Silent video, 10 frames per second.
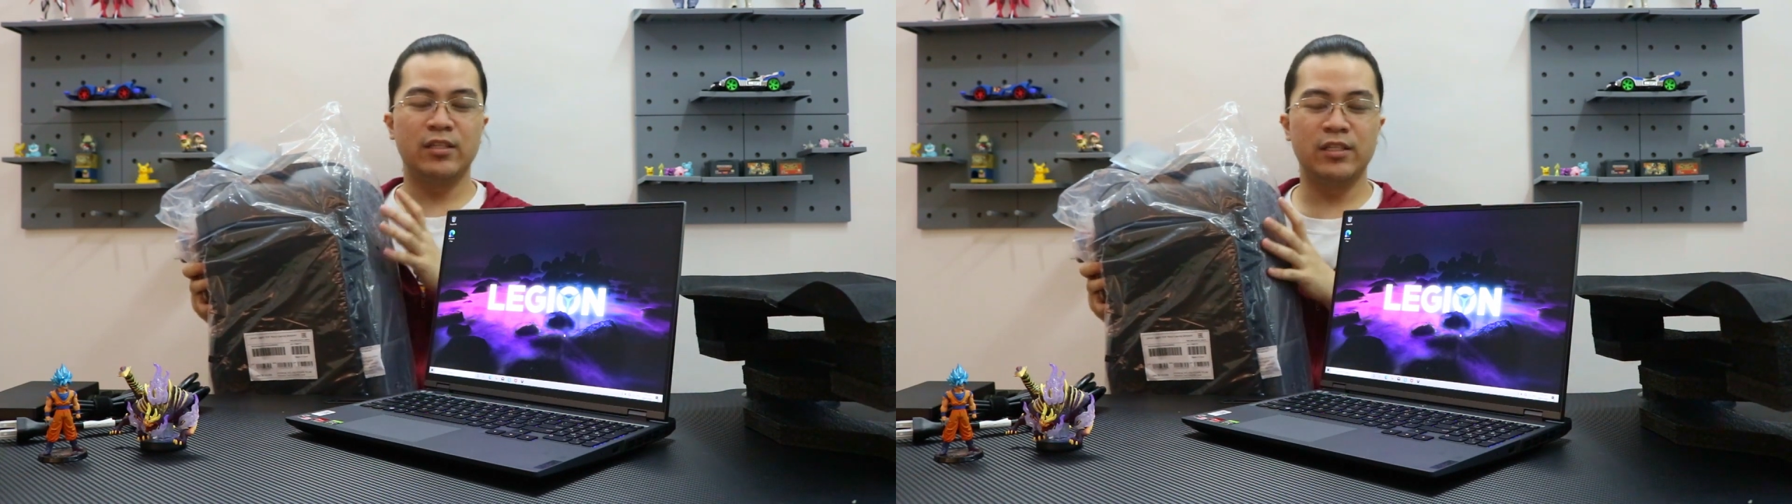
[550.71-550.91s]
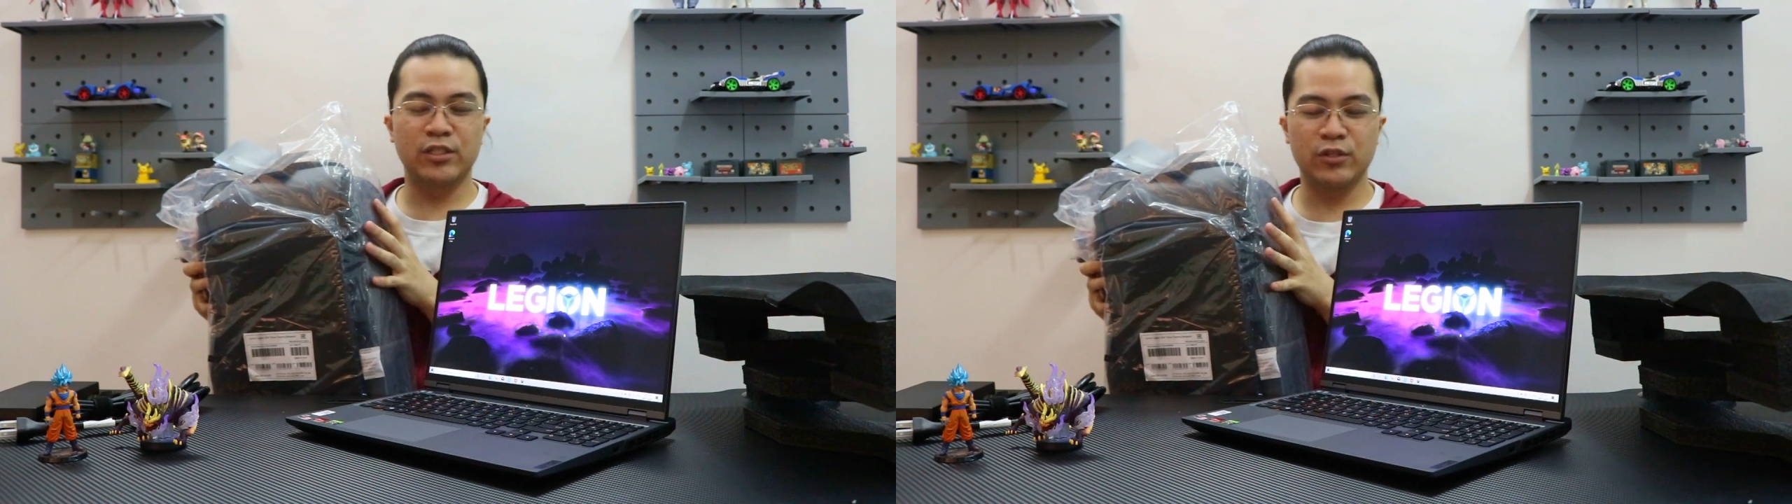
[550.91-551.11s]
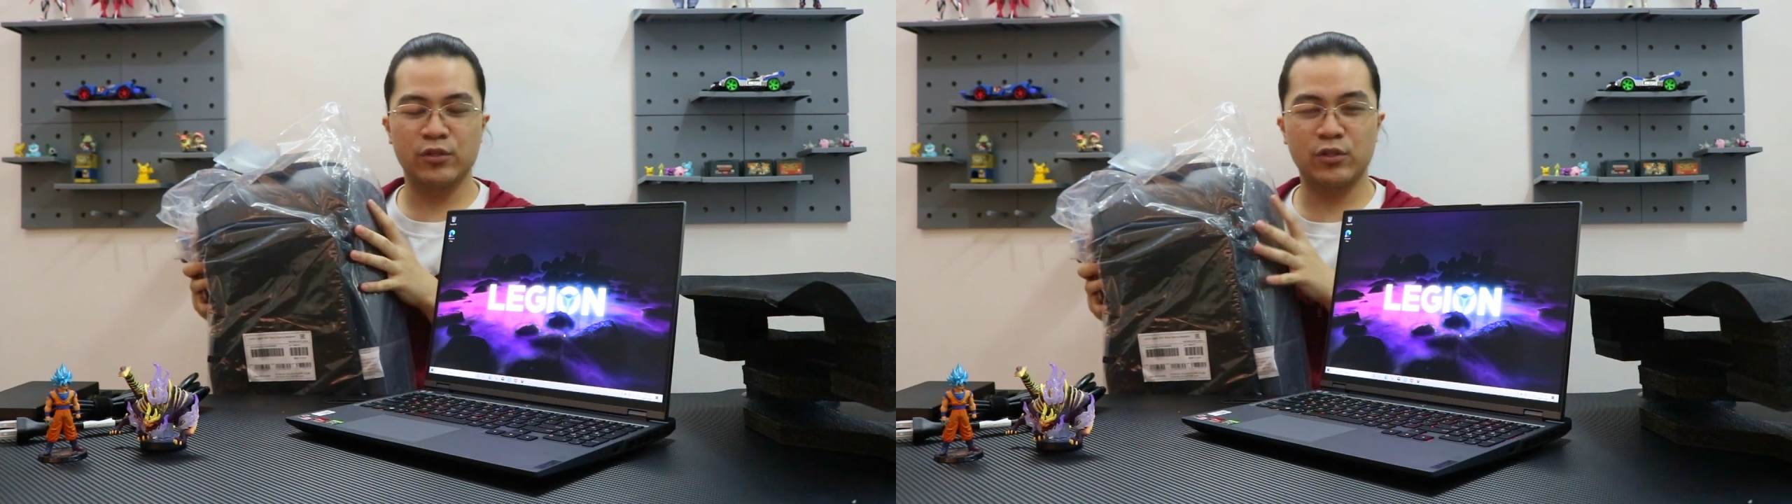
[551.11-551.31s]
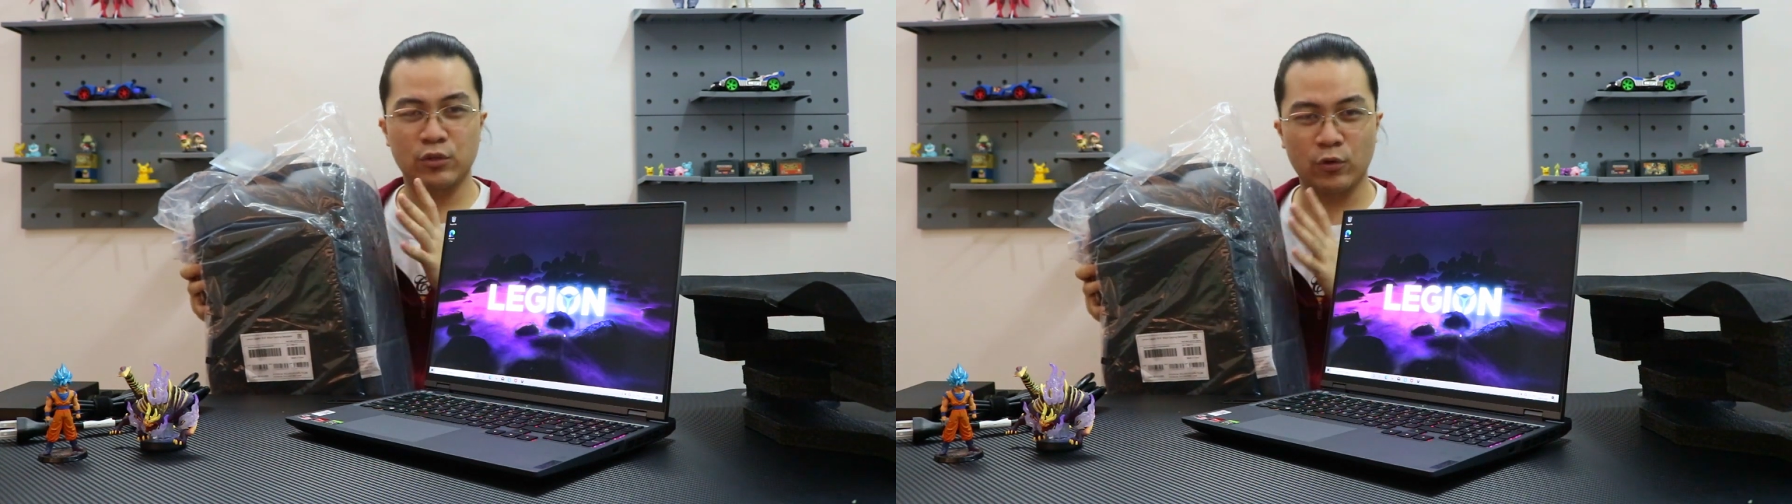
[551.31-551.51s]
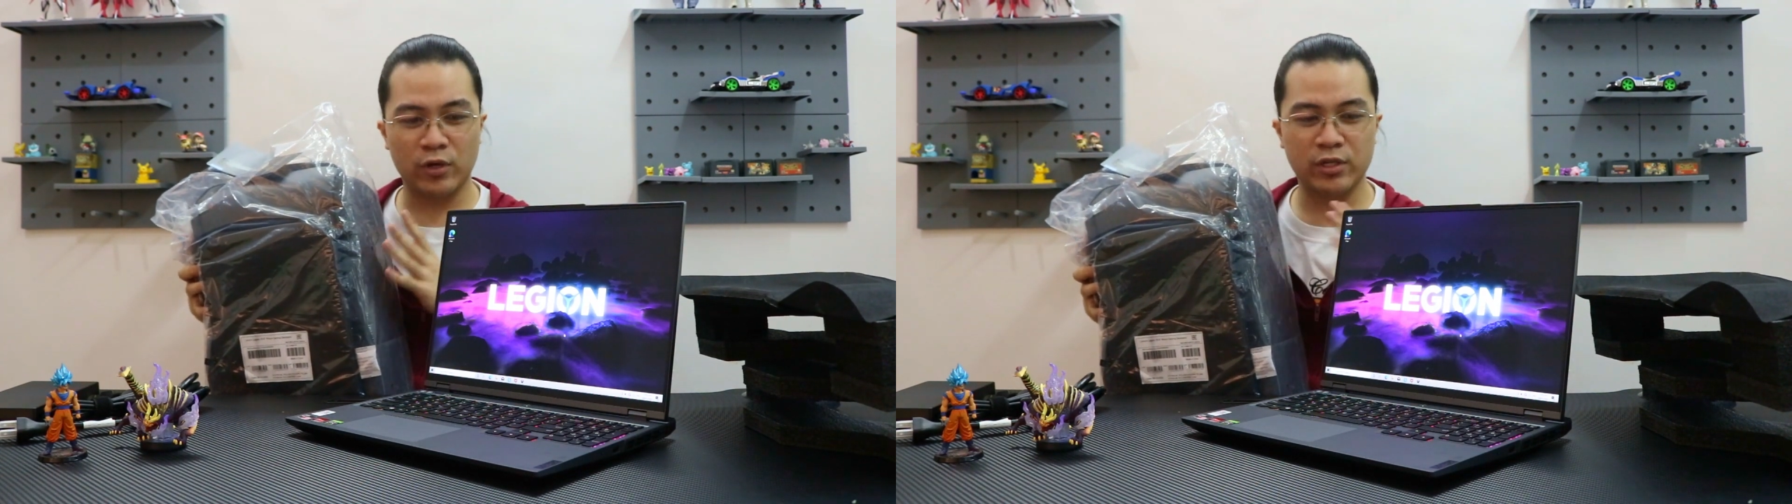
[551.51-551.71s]
Legion
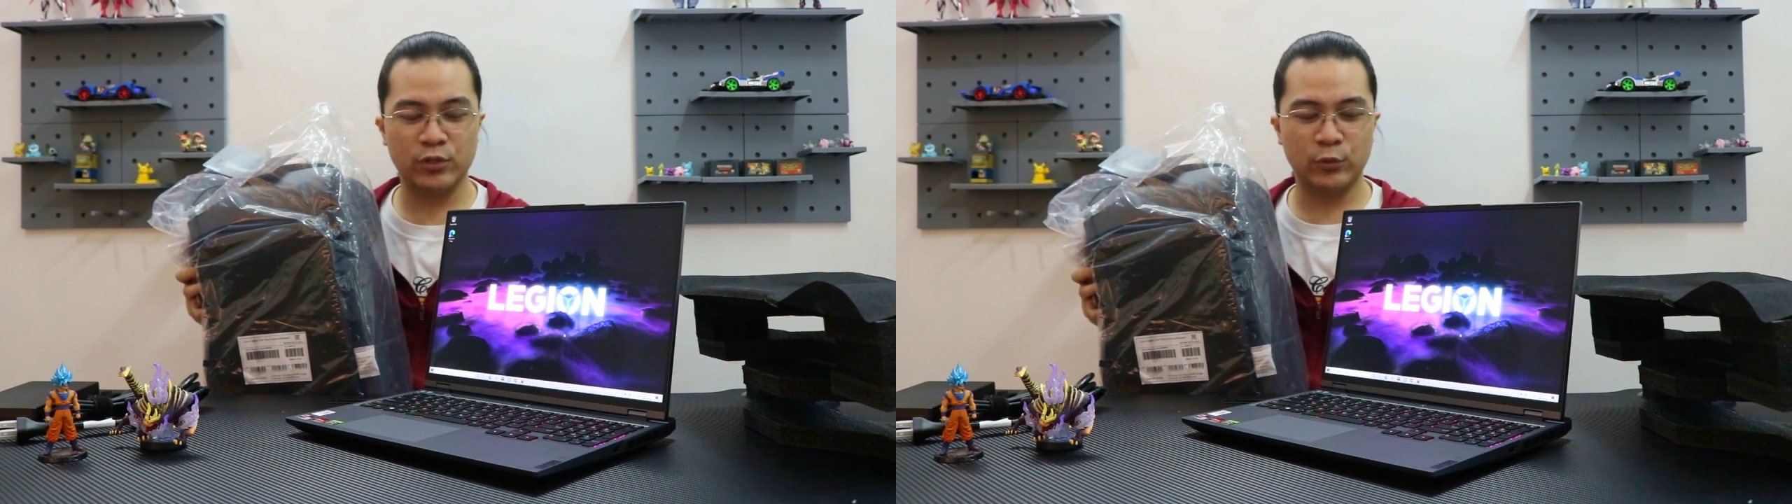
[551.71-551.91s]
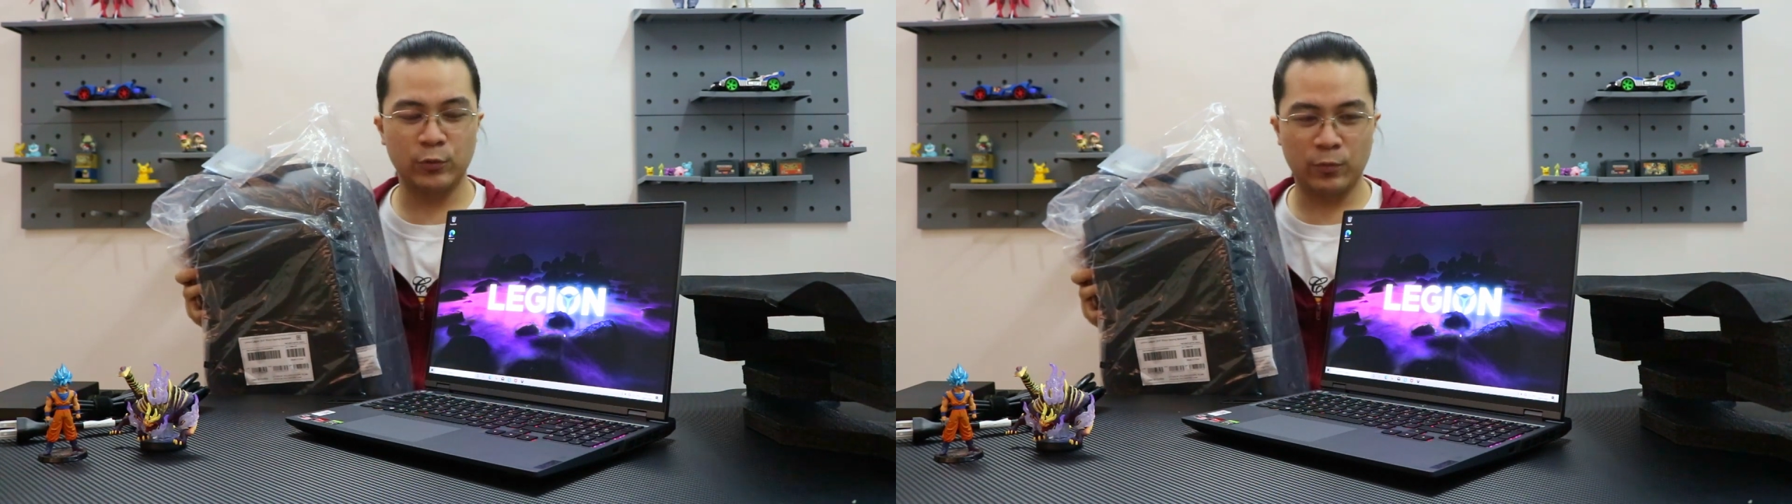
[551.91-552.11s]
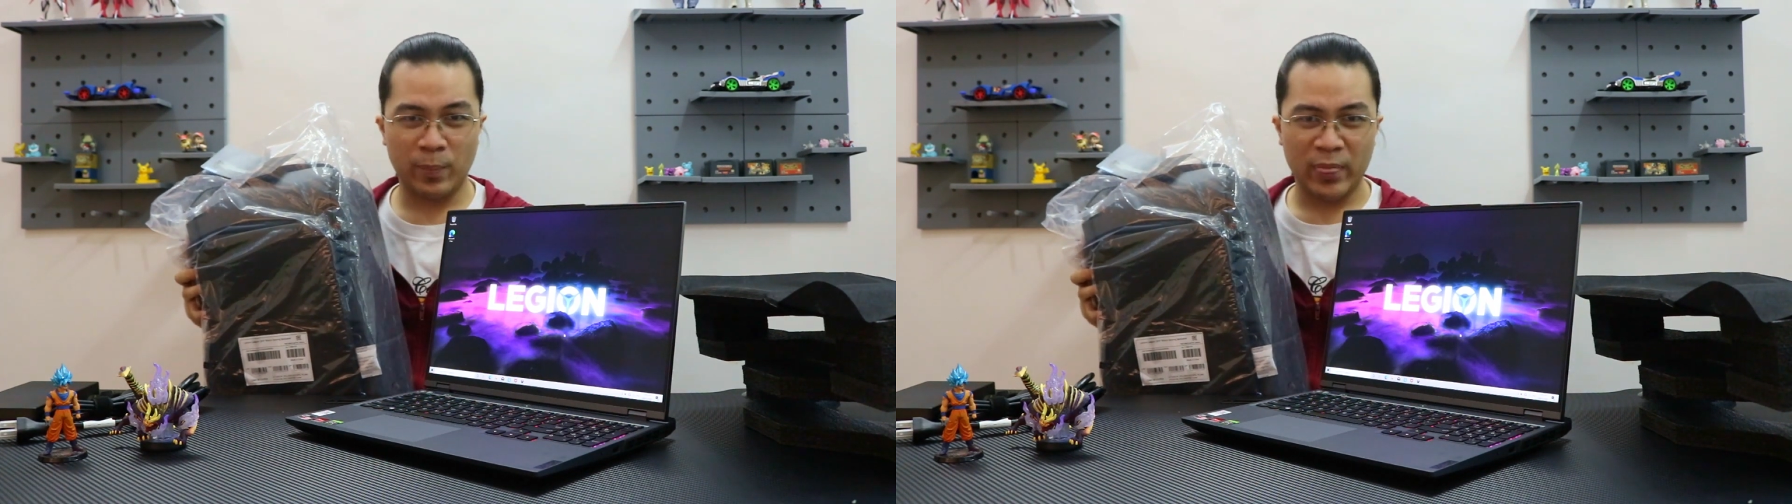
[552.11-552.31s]
store. So